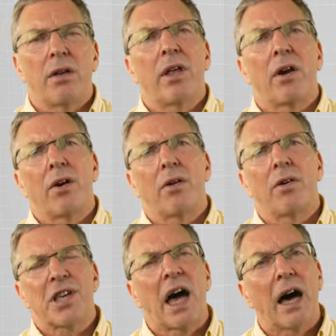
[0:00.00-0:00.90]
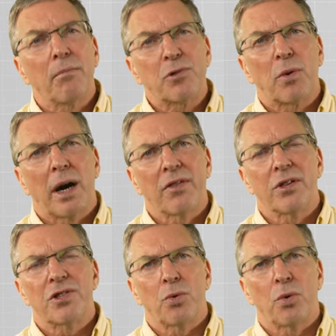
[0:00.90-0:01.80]
there is harm to
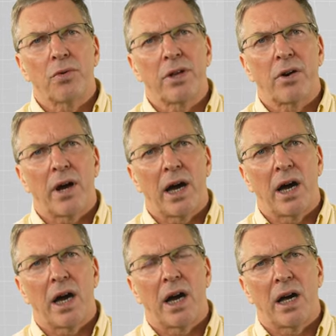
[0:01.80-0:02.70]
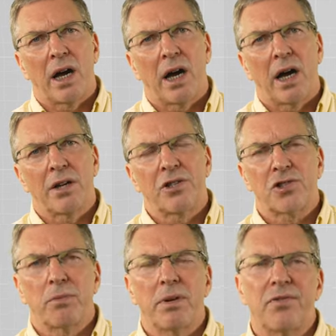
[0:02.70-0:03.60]
others or there are
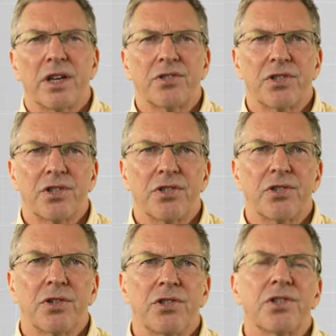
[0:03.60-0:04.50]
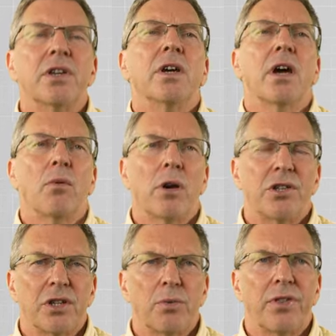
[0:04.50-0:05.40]
distributive justice concerns. I won't
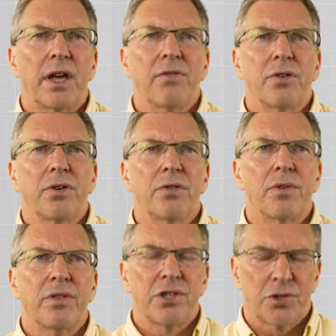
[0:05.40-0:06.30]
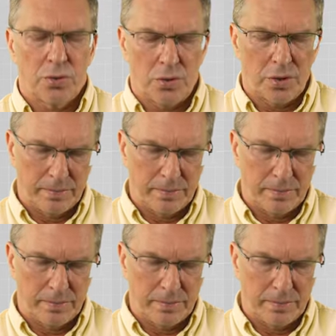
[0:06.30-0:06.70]
deal with that further in this talk.